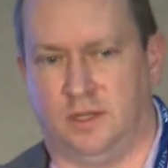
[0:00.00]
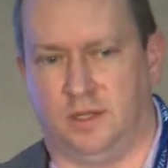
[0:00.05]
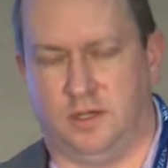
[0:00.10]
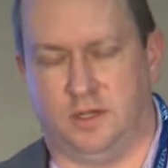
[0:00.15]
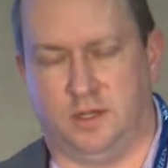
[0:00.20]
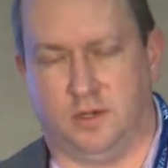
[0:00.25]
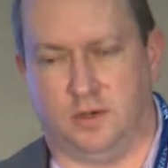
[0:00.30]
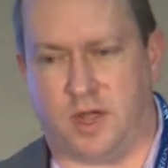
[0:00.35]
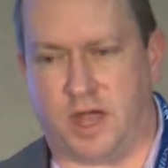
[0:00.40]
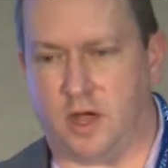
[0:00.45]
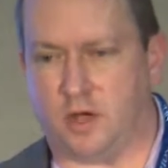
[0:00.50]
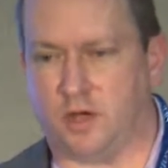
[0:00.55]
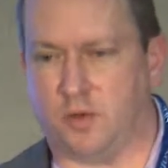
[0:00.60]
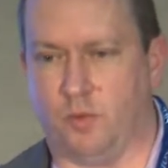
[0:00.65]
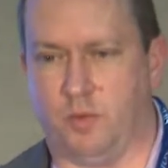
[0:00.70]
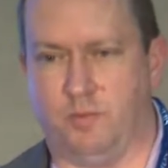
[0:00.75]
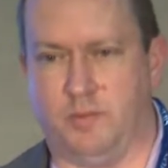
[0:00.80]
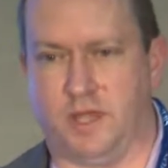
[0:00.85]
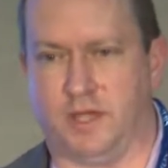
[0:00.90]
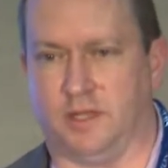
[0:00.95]
you know, how can
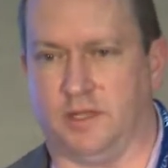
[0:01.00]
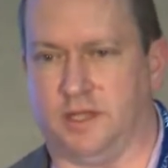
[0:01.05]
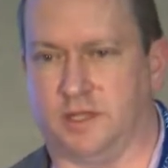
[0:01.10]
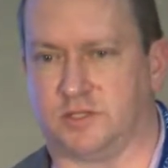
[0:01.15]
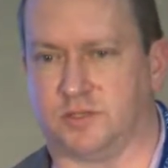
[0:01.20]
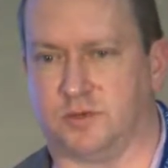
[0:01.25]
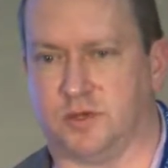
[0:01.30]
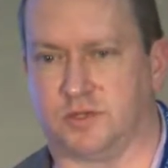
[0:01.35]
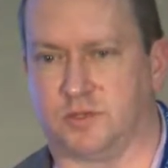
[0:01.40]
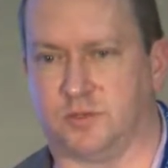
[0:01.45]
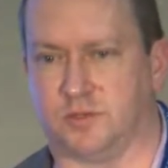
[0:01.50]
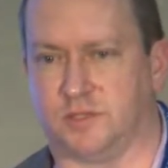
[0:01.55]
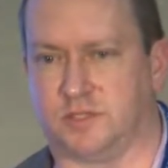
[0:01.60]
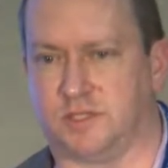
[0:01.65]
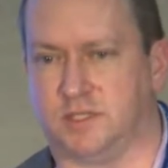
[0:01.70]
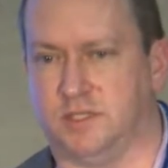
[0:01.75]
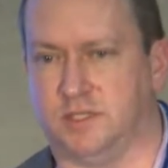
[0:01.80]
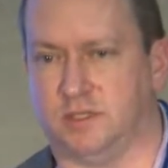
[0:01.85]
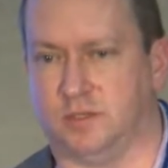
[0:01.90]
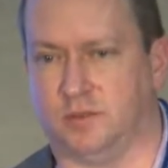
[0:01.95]
we make it like structural
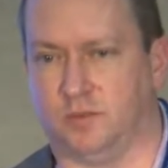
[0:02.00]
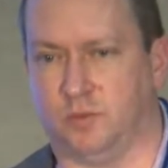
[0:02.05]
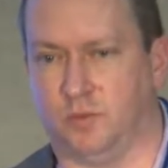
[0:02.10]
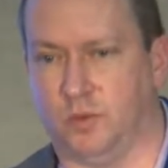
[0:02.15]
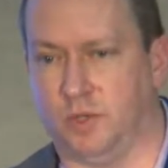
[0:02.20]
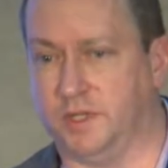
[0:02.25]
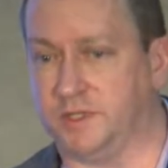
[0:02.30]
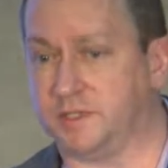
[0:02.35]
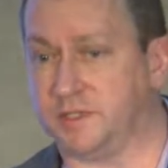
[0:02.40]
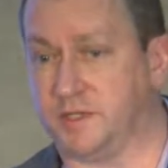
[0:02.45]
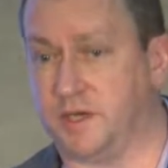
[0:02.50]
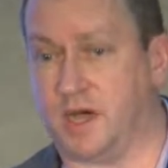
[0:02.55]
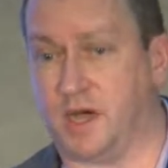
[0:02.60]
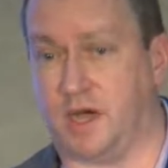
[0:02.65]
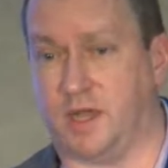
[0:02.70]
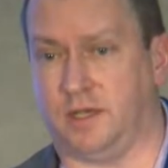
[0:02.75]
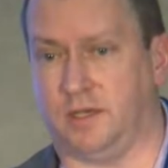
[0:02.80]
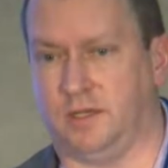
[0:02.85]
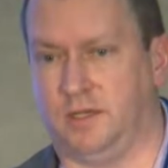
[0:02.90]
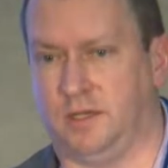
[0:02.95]
steel? Well, it's
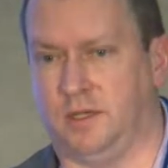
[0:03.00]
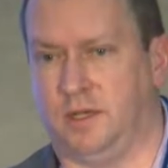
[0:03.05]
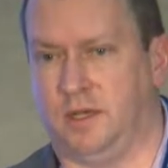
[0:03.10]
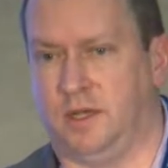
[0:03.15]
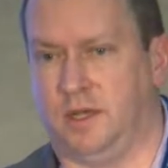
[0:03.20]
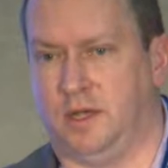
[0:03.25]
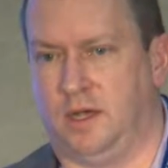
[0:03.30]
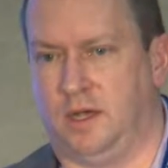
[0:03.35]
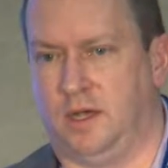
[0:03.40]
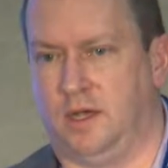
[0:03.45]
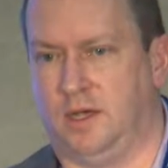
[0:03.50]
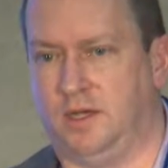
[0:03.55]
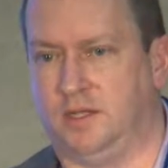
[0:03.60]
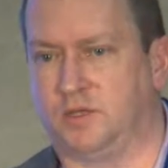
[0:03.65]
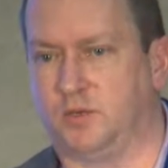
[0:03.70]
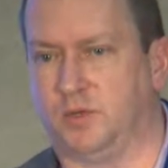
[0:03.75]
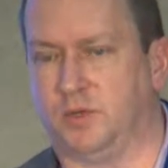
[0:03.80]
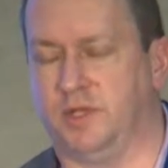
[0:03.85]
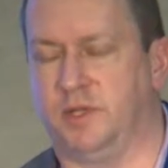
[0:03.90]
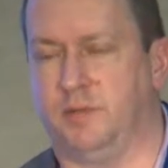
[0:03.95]
not.
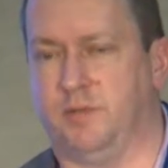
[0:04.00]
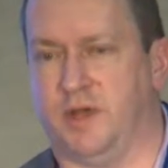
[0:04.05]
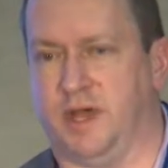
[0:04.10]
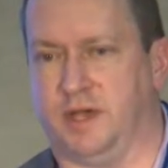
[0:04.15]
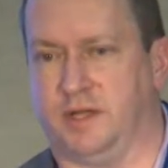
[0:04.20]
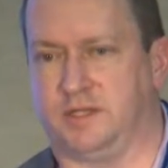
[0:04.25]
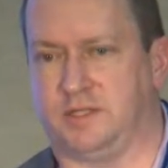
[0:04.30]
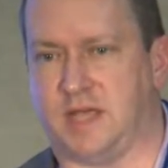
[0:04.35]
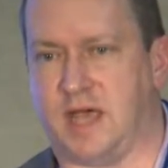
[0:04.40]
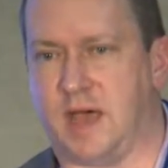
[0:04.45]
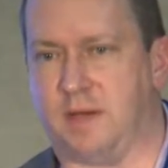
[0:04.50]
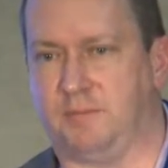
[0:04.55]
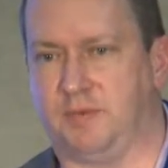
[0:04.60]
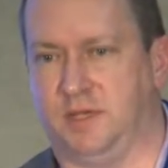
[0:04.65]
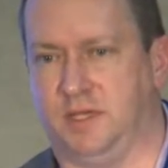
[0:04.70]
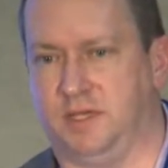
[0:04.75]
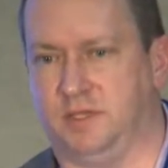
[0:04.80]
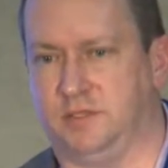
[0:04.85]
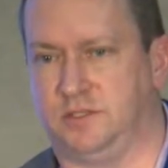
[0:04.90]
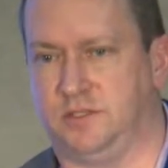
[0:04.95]
It's really about
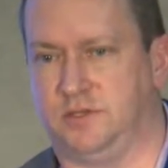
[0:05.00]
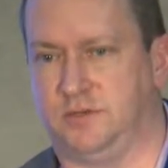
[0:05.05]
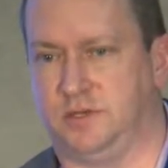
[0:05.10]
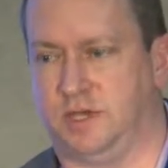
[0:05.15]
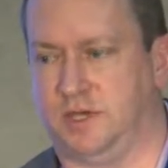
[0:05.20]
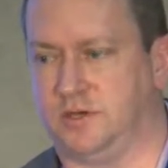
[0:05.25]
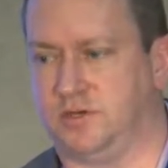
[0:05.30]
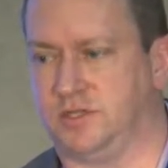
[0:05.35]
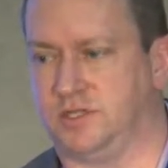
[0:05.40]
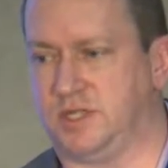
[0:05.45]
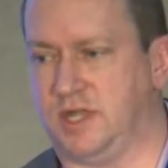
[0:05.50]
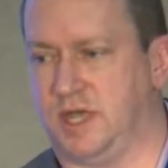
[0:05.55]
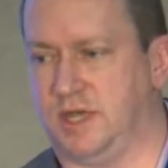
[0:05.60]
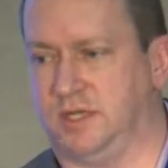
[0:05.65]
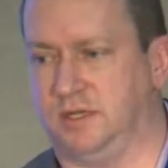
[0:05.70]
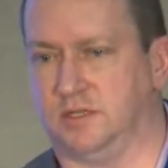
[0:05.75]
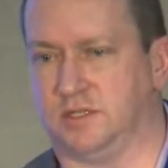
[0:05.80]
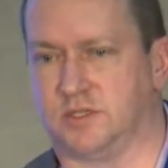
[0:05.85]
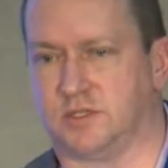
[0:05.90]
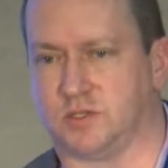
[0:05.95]
tapping into and
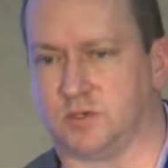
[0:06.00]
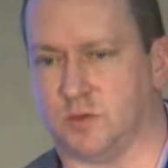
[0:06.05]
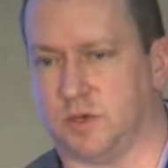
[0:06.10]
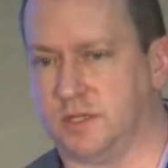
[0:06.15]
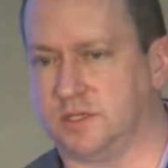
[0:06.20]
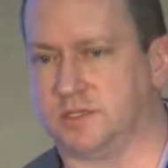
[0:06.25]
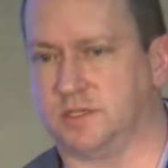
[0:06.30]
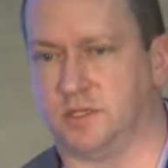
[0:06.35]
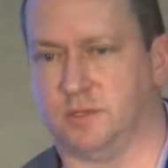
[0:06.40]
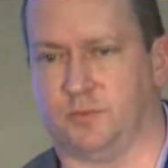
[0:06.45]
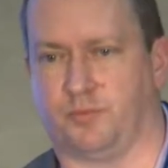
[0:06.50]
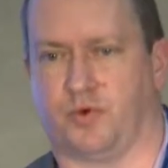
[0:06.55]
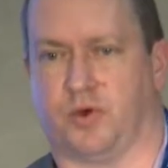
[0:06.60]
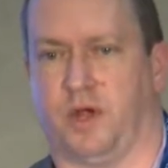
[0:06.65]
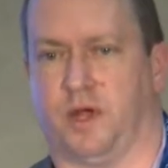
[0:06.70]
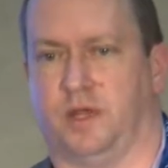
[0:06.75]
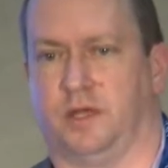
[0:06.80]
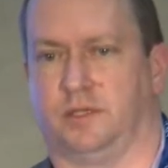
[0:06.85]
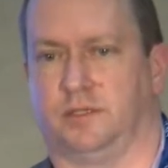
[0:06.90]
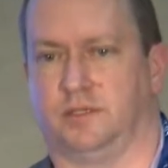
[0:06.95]
understanding the strengths of the
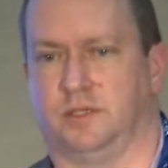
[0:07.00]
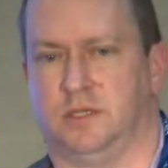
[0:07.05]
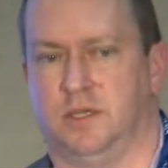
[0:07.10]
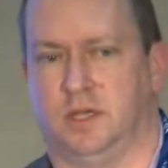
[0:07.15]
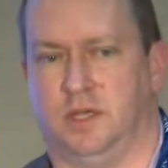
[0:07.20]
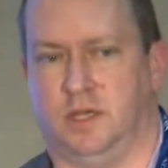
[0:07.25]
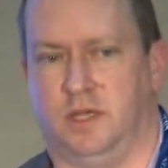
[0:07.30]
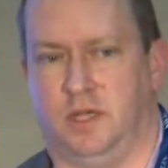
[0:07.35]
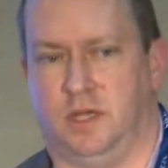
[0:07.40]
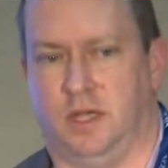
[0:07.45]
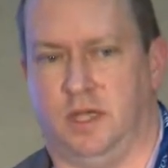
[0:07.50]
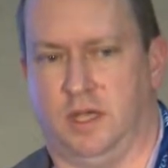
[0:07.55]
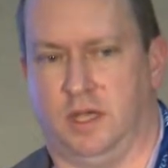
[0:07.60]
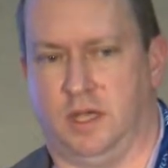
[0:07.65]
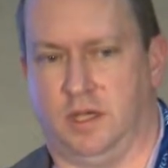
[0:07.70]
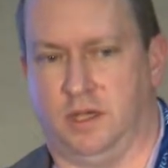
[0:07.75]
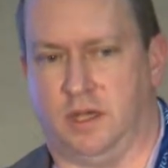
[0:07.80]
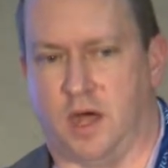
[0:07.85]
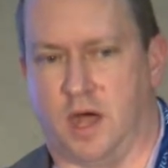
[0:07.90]
product and